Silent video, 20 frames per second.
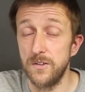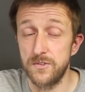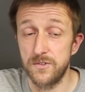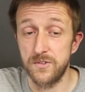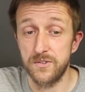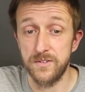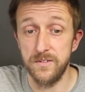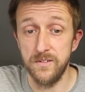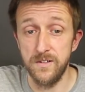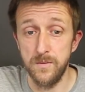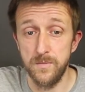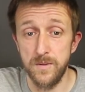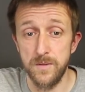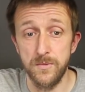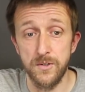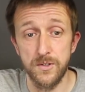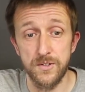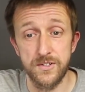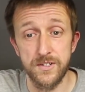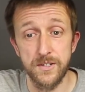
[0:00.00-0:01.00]
There's just a little bit
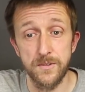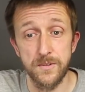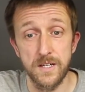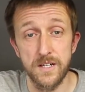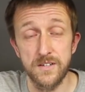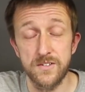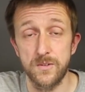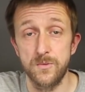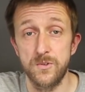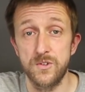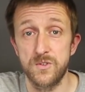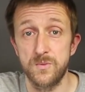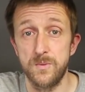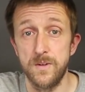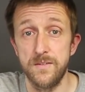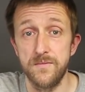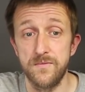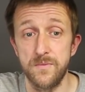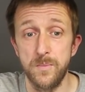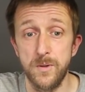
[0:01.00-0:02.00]
more to do there, so we're just
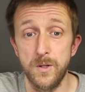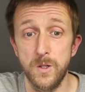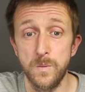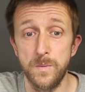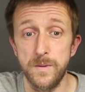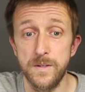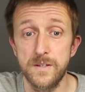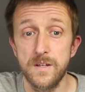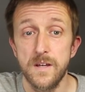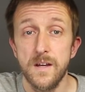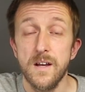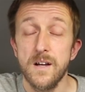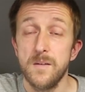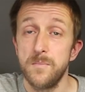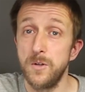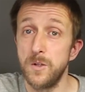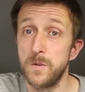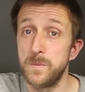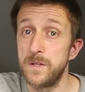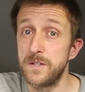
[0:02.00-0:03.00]
waiting for
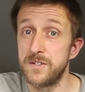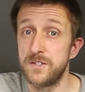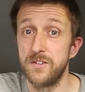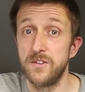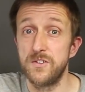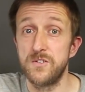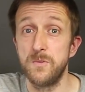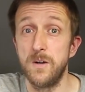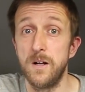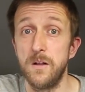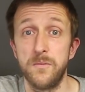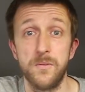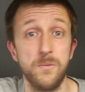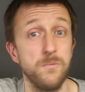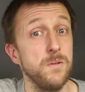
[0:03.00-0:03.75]
Paul's bits on the 12th,